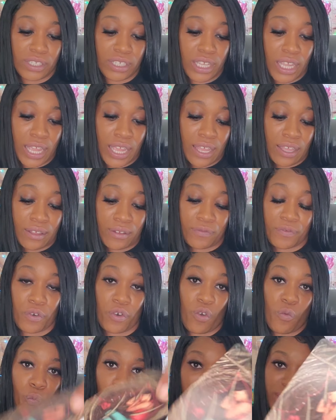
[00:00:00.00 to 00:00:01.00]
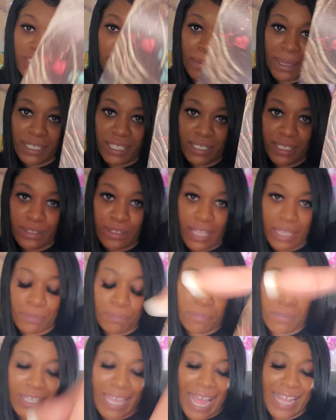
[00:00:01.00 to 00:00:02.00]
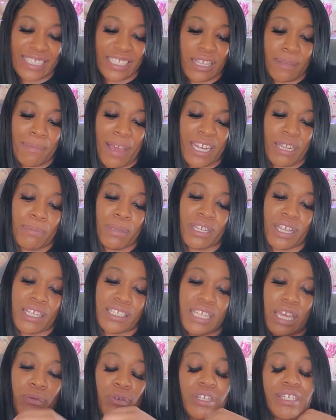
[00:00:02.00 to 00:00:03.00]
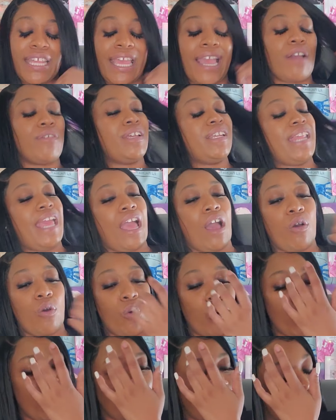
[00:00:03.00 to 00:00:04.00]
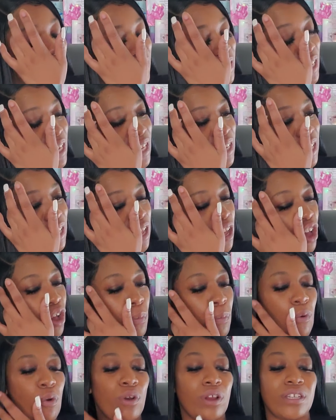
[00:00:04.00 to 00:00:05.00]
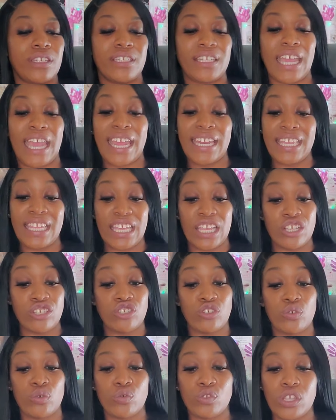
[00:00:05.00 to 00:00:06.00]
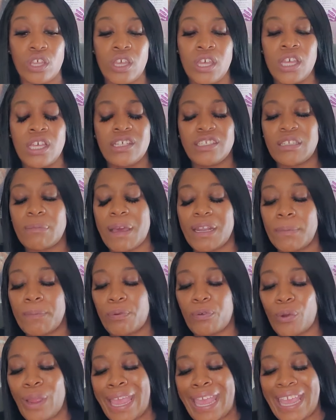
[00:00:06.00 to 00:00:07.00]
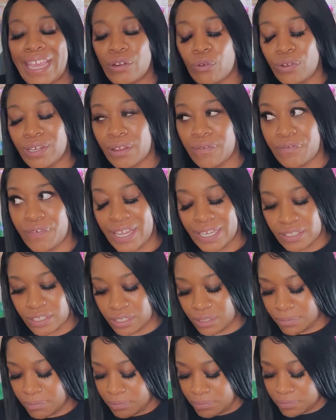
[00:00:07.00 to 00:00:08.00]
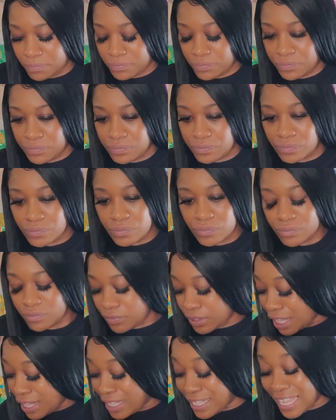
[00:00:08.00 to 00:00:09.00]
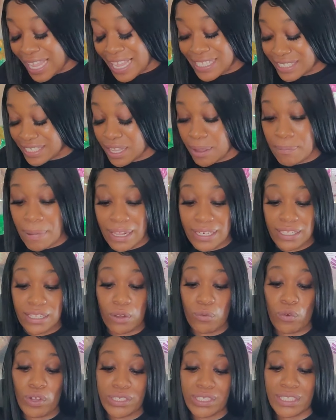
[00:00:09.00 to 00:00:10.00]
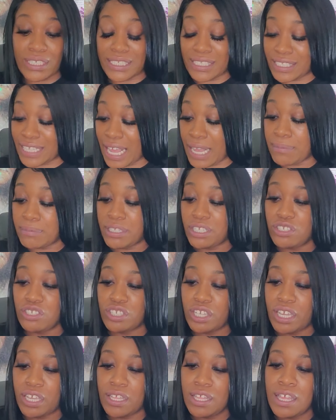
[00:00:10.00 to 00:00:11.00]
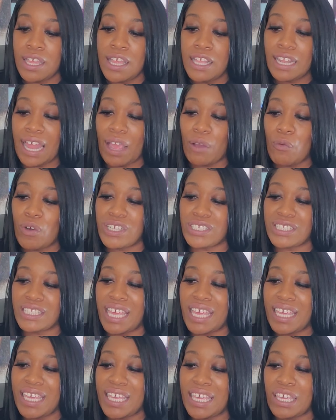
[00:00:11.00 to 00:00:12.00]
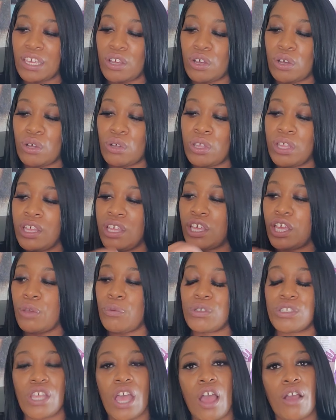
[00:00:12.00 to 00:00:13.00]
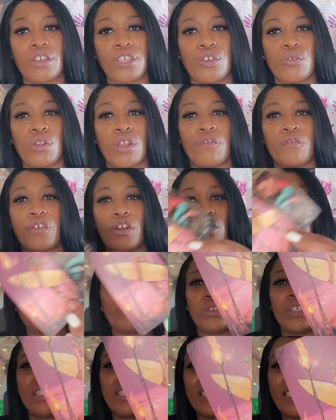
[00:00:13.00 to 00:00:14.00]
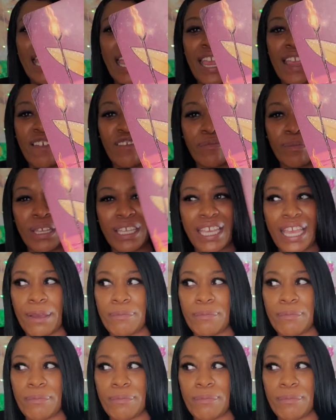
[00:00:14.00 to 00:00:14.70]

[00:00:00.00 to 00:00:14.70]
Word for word: Yeah, for once somebody like got somebody because they were down and out or they needed help or daddy issues. Somebody preyed on a victim it's somebody that wants to escape this shit. Like once they heal, it was all cute at first when you saved me.